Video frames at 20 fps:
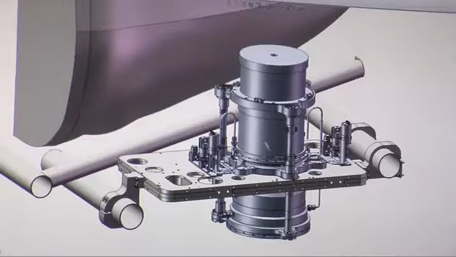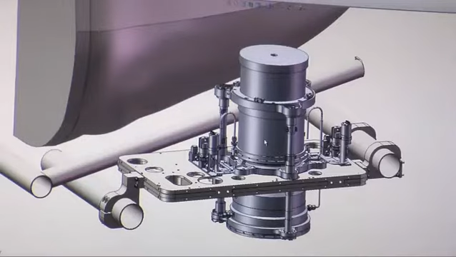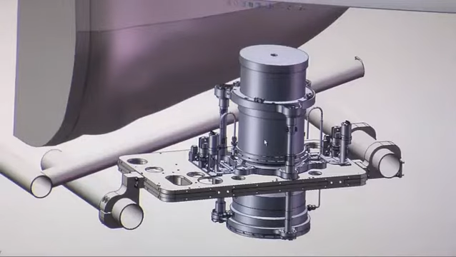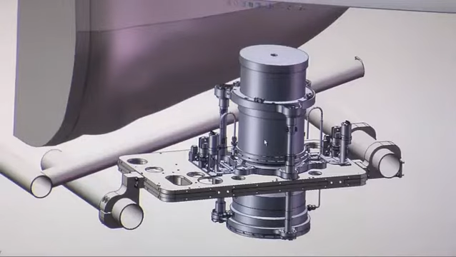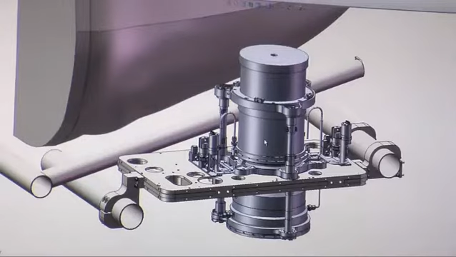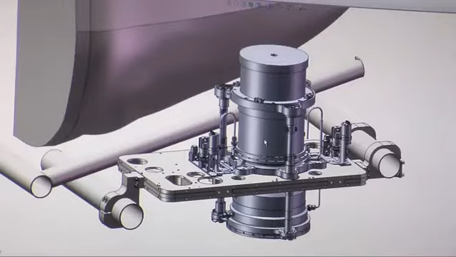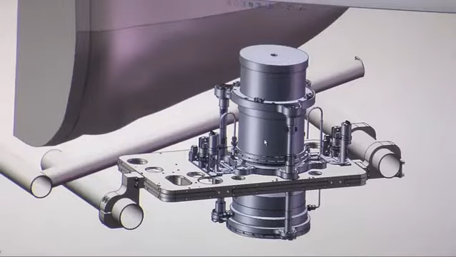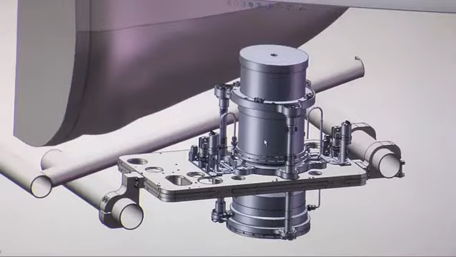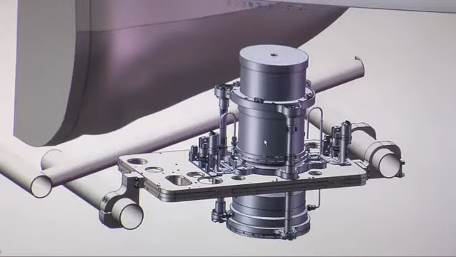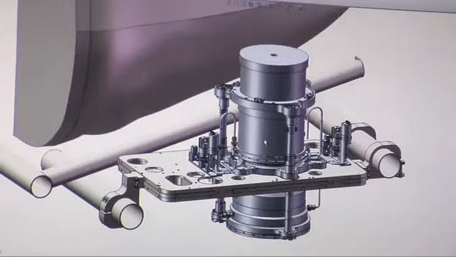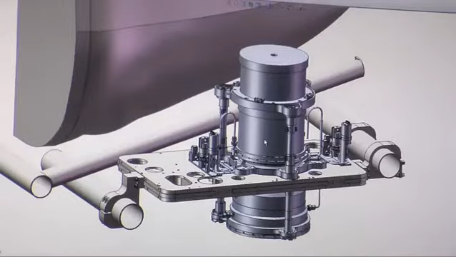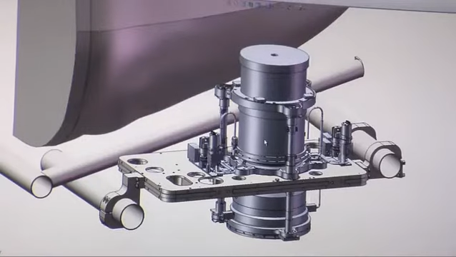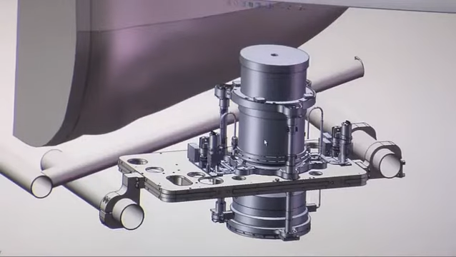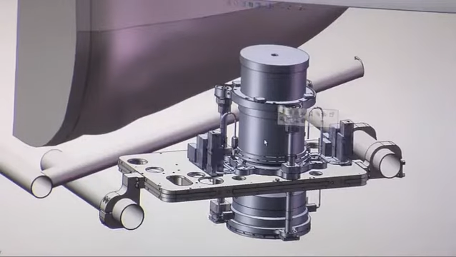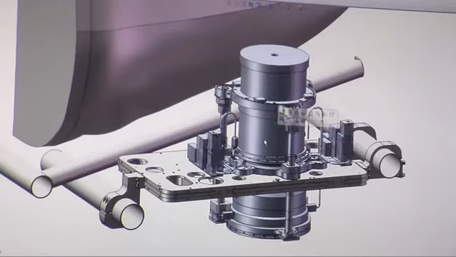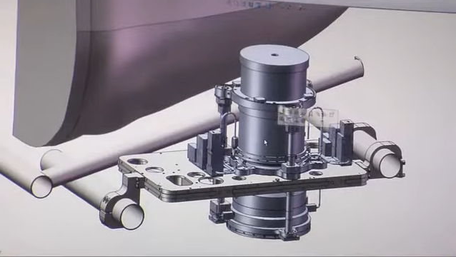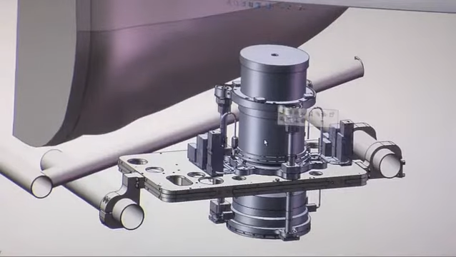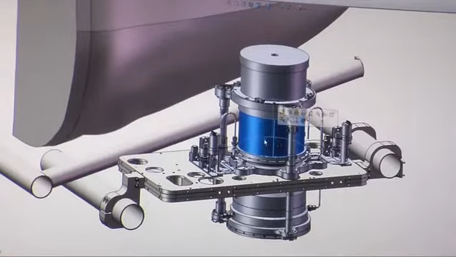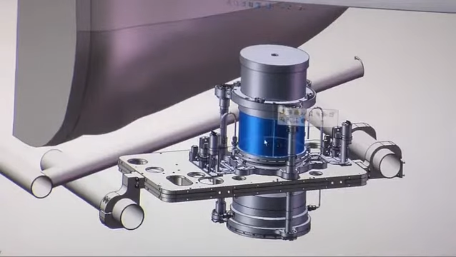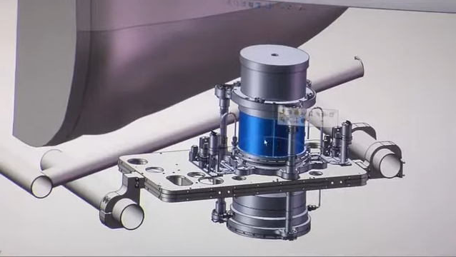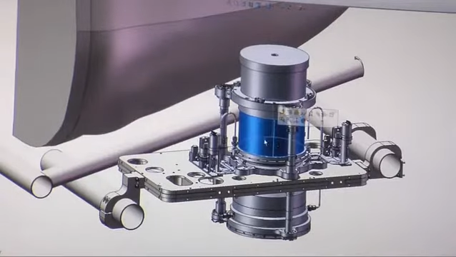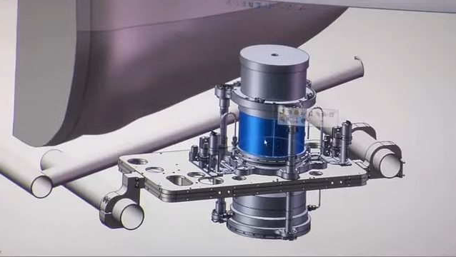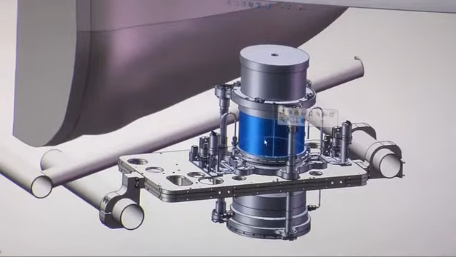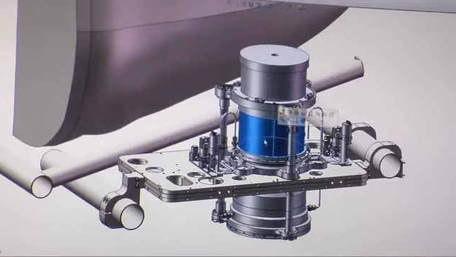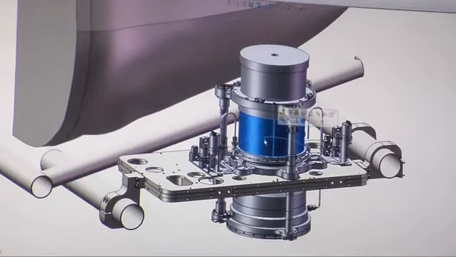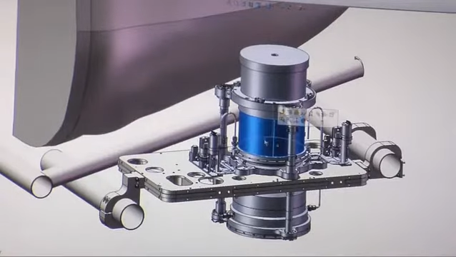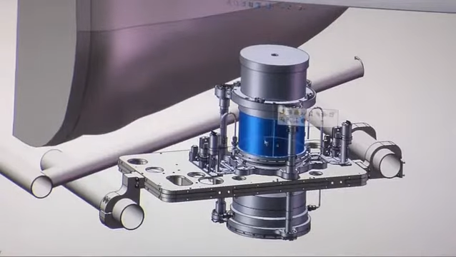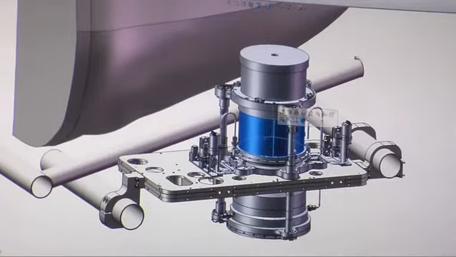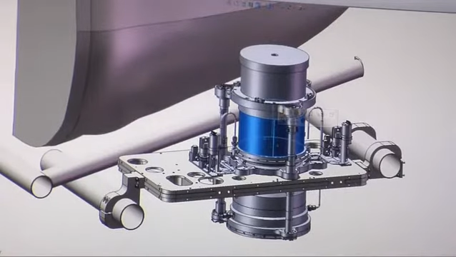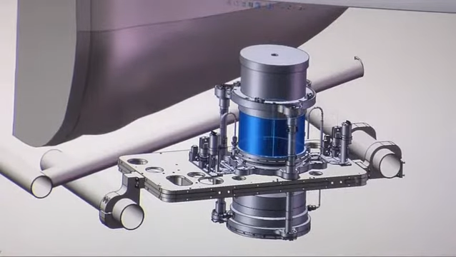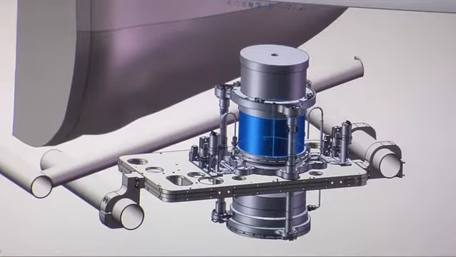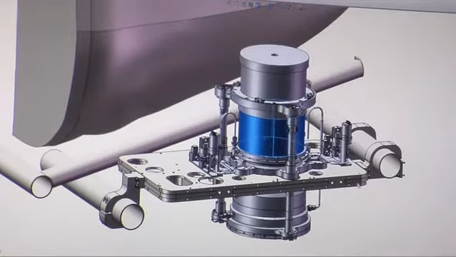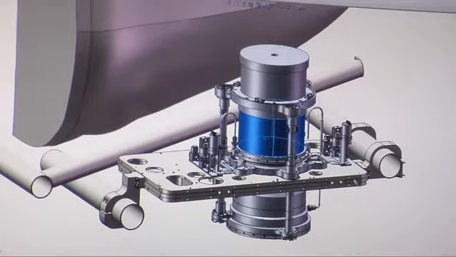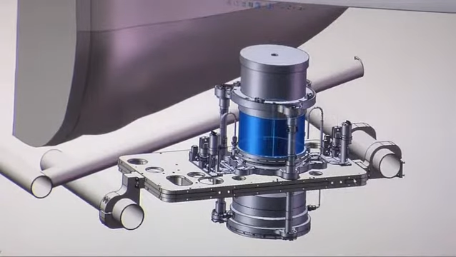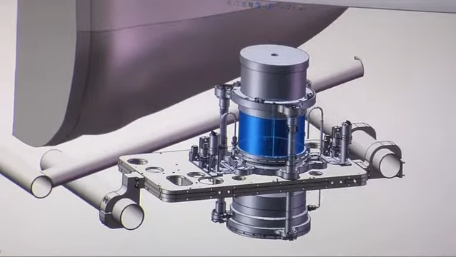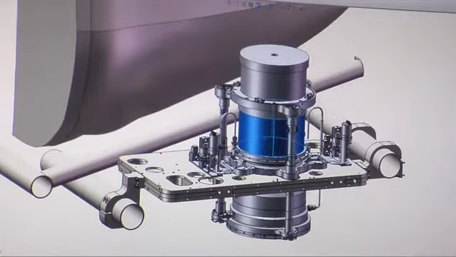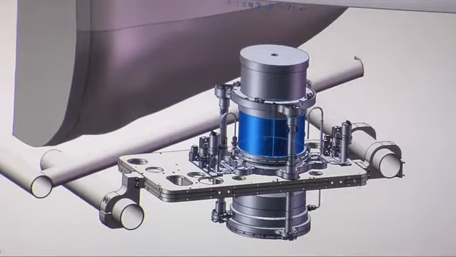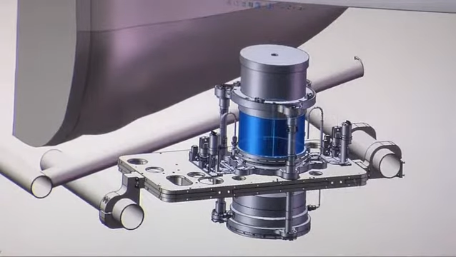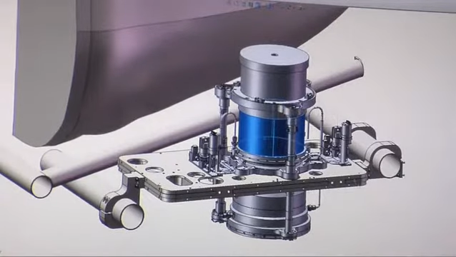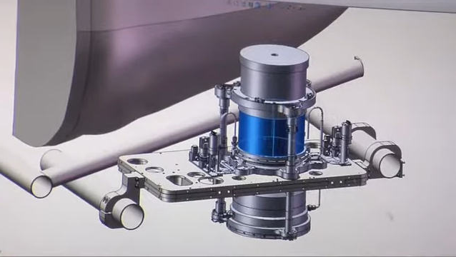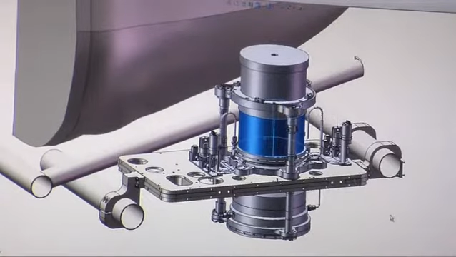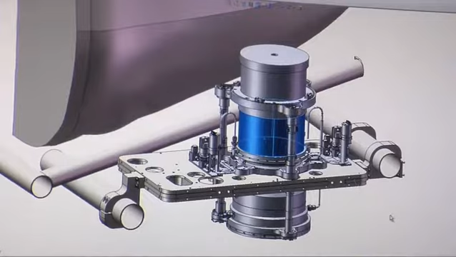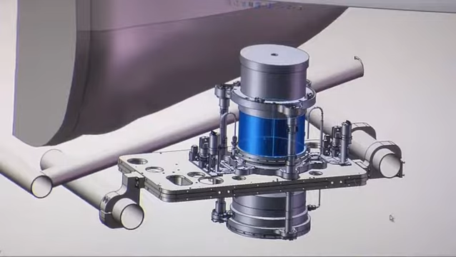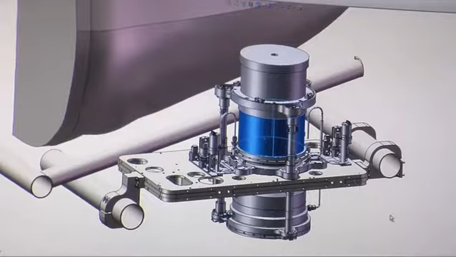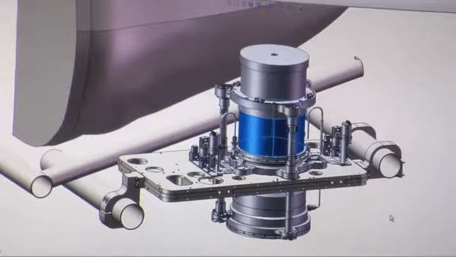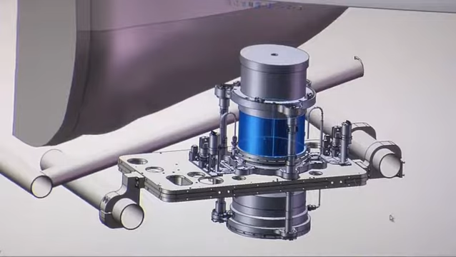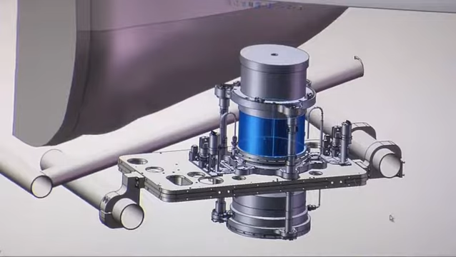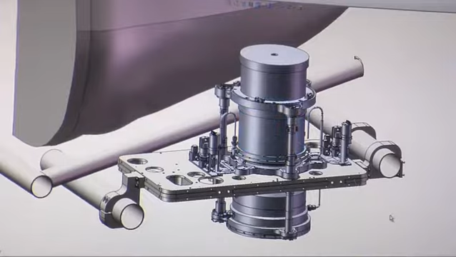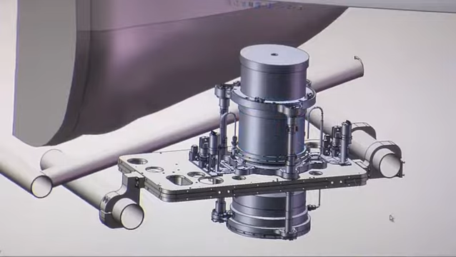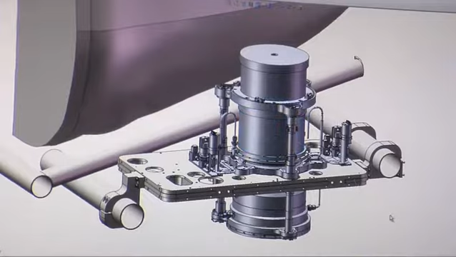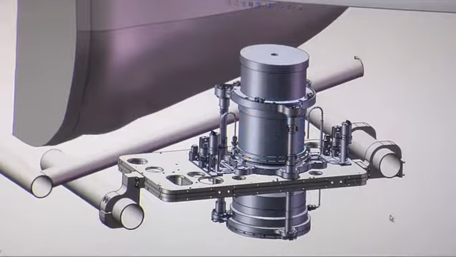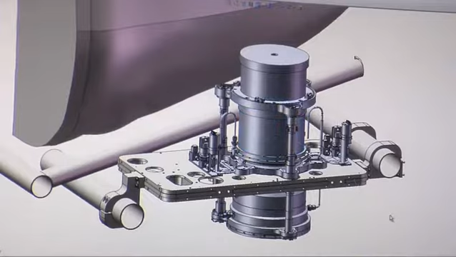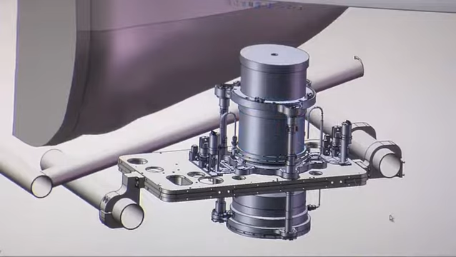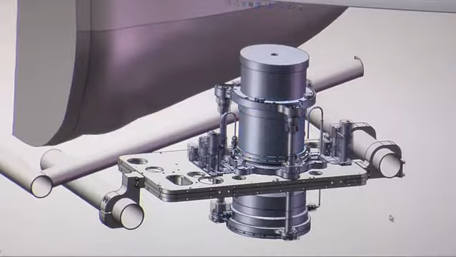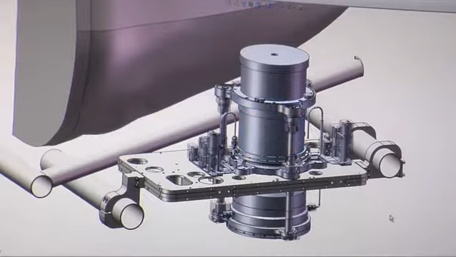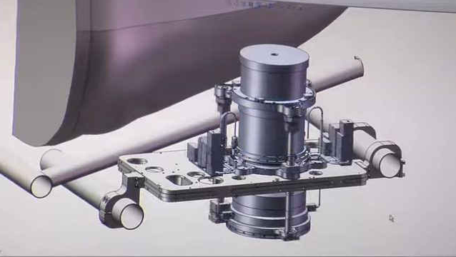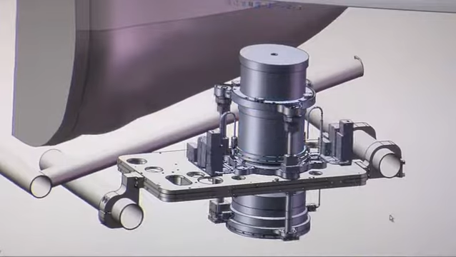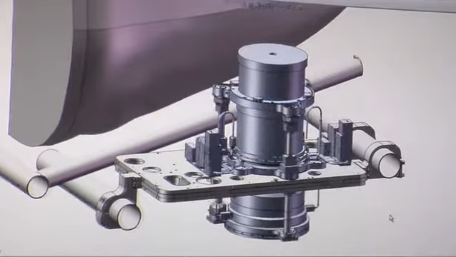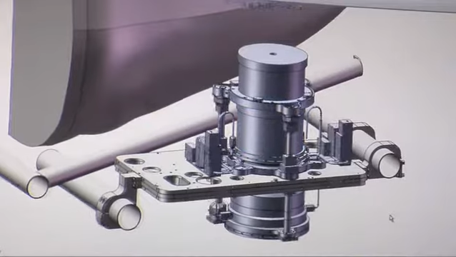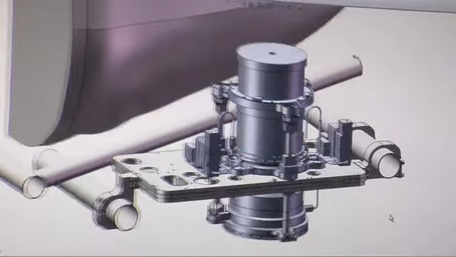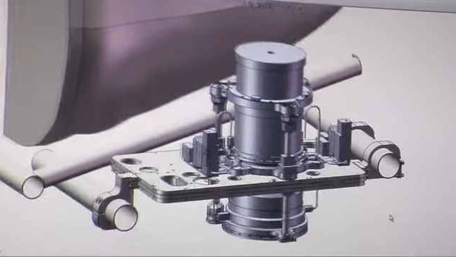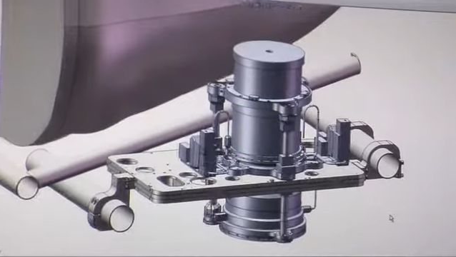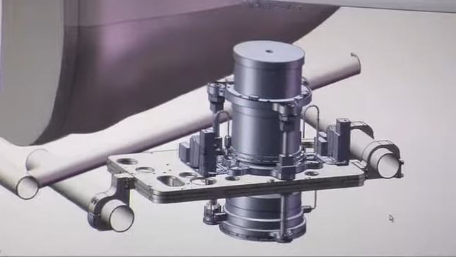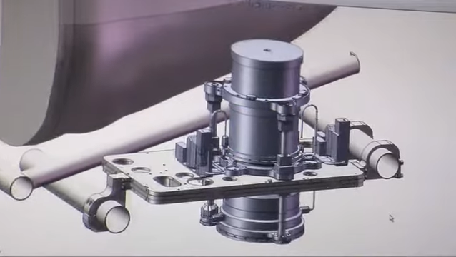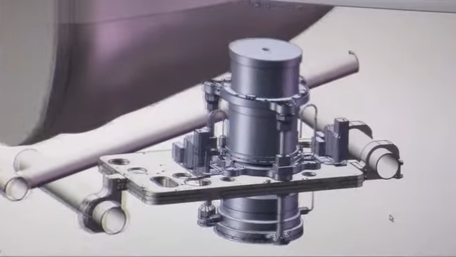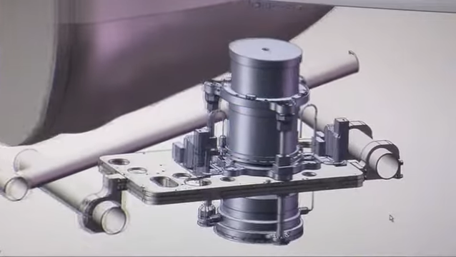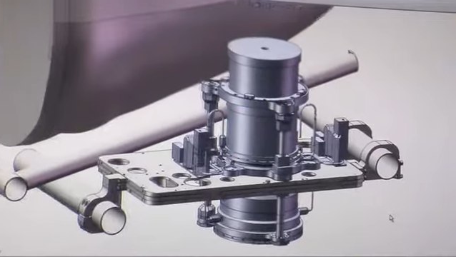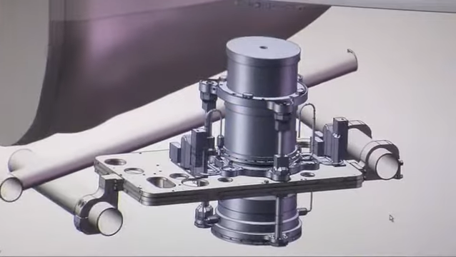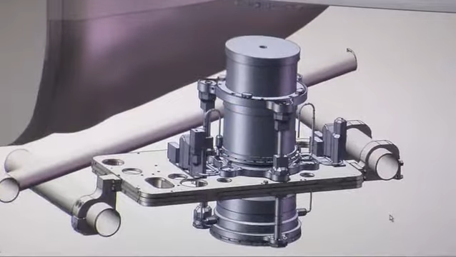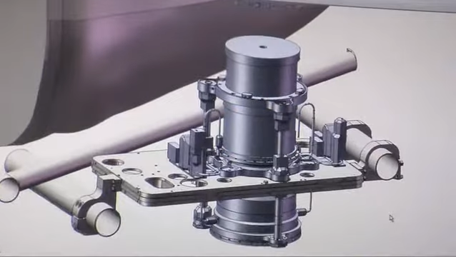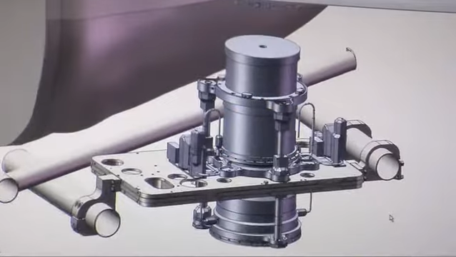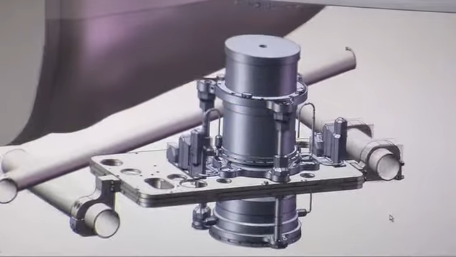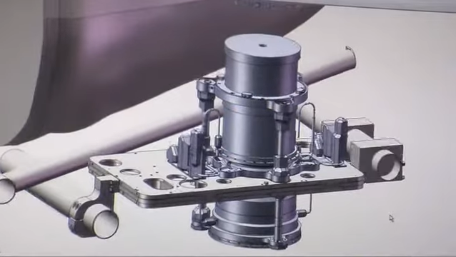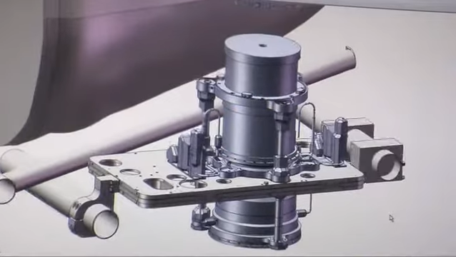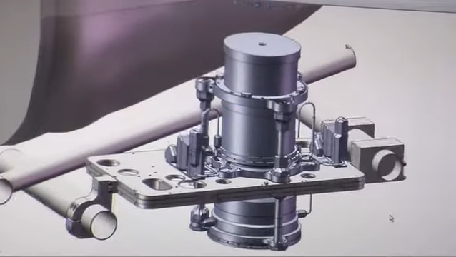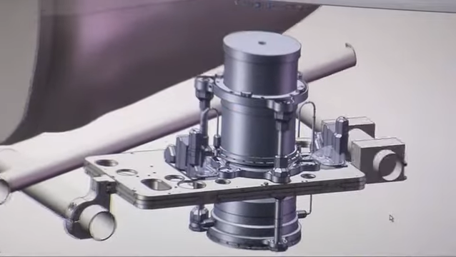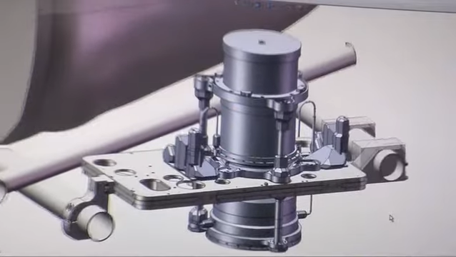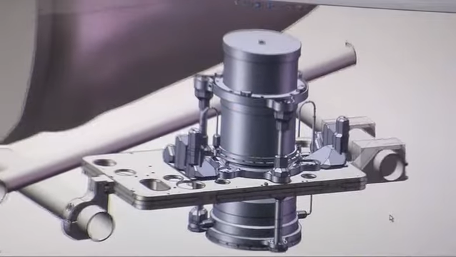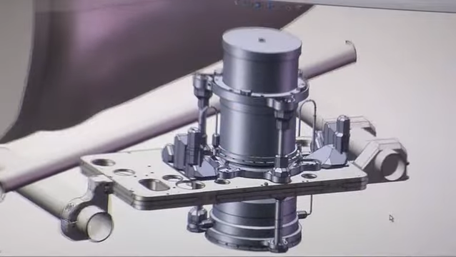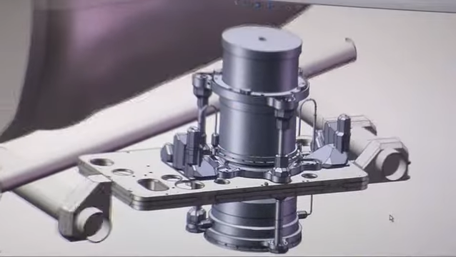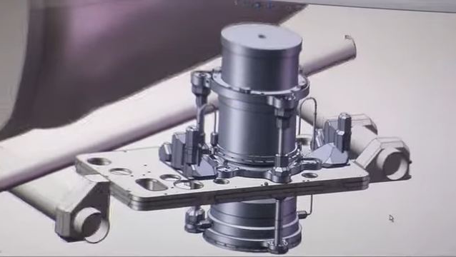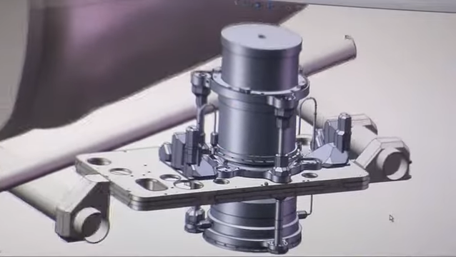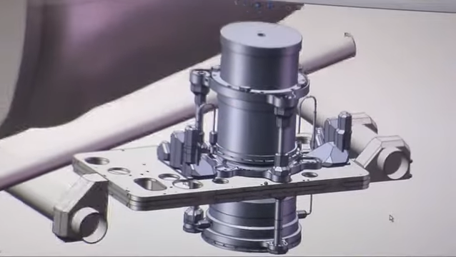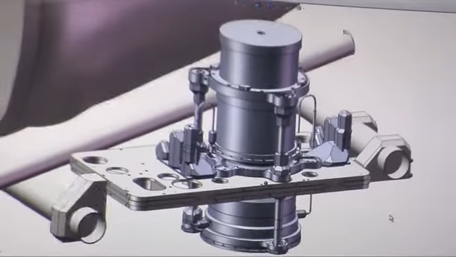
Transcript: Nobody's mouth can be seen.